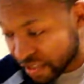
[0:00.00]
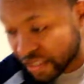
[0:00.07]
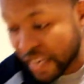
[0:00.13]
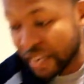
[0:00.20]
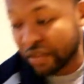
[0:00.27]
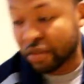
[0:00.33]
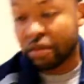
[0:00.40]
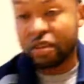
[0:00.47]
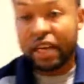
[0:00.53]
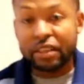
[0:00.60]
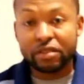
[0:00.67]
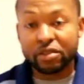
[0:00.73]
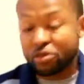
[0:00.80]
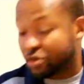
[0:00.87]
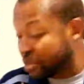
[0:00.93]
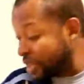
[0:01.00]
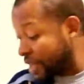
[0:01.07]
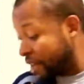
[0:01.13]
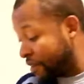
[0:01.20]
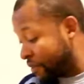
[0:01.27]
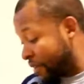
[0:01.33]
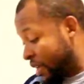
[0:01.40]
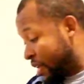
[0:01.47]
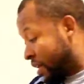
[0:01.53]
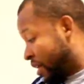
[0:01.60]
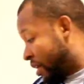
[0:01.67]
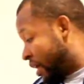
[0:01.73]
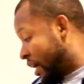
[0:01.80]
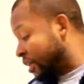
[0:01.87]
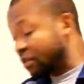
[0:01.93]
It's technical, logical stuff.
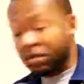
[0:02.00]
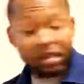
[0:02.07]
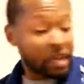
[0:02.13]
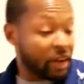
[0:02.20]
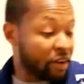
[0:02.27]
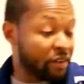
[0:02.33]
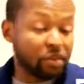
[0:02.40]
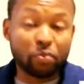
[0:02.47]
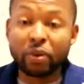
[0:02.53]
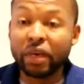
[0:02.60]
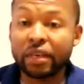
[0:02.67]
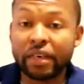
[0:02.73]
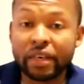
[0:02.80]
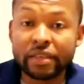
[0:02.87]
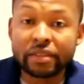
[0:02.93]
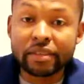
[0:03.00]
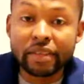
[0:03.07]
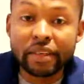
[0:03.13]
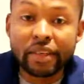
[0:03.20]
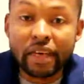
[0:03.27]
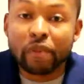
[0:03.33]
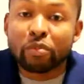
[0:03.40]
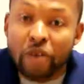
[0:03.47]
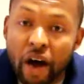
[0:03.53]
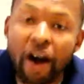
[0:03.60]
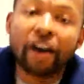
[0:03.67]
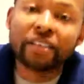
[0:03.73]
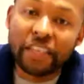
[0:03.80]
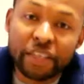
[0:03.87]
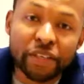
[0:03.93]
I don't care, it's a peanut. I'm
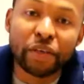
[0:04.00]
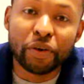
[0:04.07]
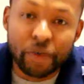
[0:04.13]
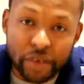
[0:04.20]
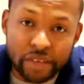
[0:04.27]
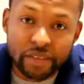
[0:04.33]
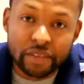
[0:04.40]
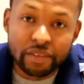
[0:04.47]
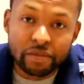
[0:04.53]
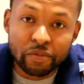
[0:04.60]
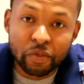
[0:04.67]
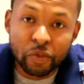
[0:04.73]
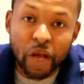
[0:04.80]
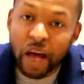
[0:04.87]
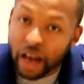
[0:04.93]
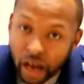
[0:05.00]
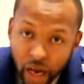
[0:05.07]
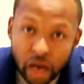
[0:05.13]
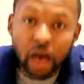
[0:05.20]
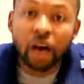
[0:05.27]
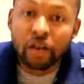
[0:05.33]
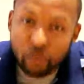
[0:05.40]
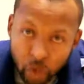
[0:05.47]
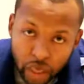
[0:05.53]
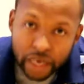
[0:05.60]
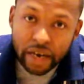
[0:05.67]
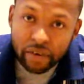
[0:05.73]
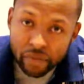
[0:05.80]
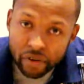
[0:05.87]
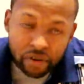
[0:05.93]
talking into it. Ha!
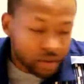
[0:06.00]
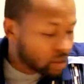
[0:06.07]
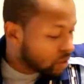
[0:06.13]
Whatever.